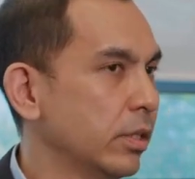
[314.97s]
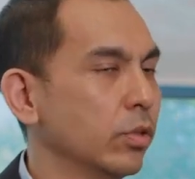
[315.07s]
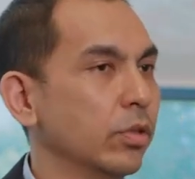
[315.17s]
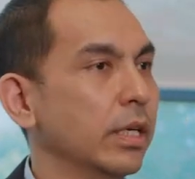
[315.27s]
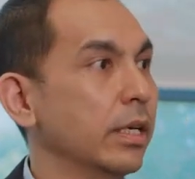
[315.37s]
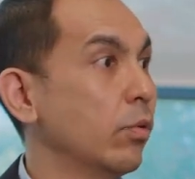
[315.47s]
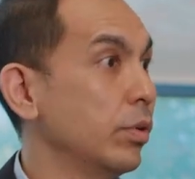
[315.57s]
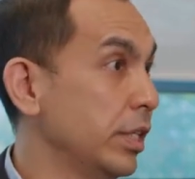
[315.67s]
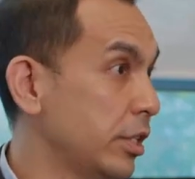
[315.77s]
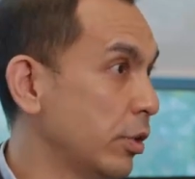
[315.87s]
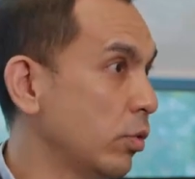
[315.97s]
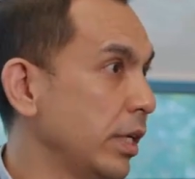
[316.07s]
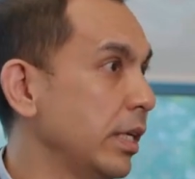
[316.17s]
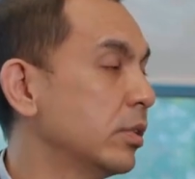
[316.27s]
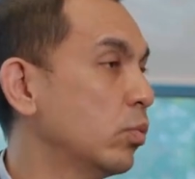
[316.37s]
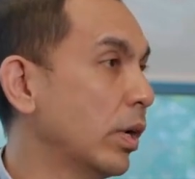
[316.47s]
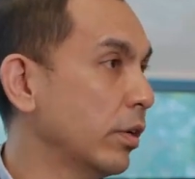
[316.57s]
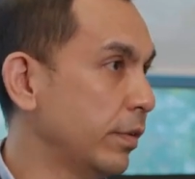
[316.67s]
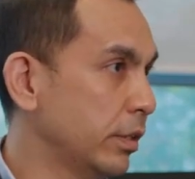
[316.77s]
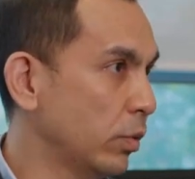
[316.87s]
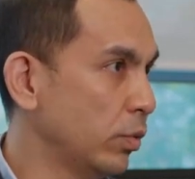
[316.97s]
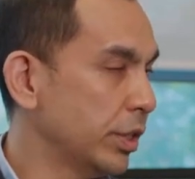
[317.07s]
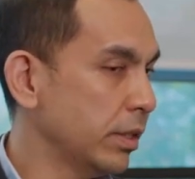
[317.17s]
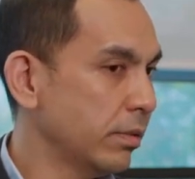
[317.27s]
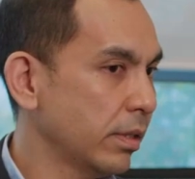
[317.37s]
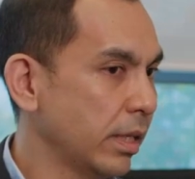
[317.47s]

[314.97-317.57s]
So district cooling is one of the solutions,